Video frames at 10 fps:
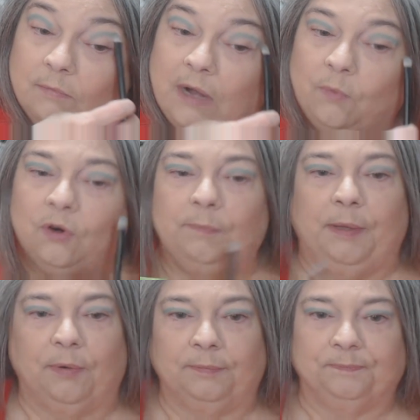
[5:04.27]
My world,
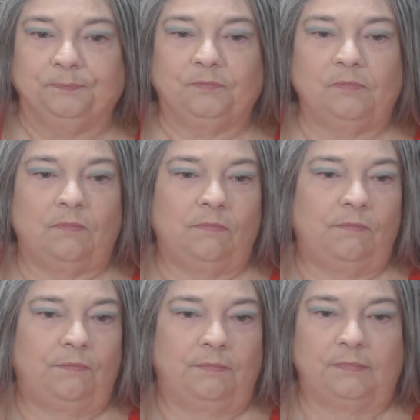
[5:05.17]
people.
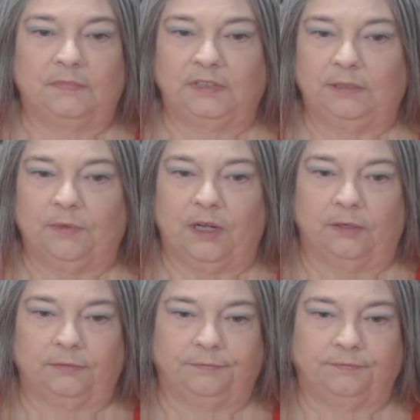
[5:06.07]
There we
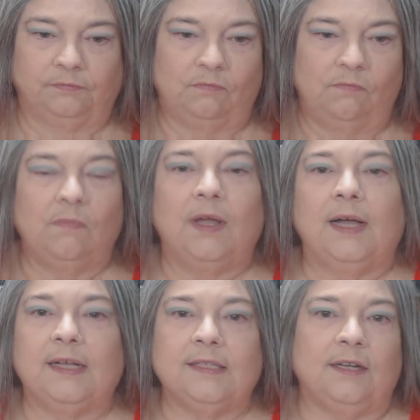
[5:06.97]
go.
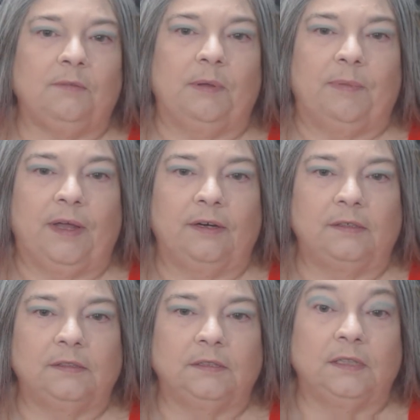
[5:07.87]
That's a little bit better.
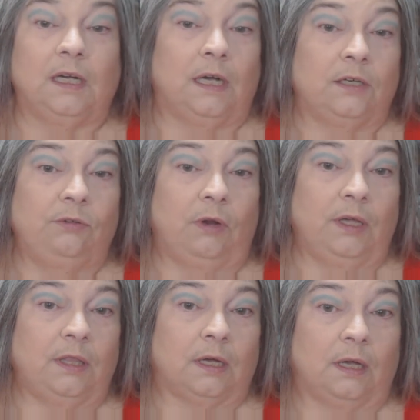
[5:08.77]
I do
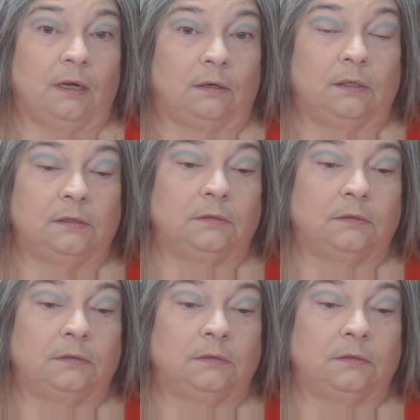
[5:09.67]
like that color.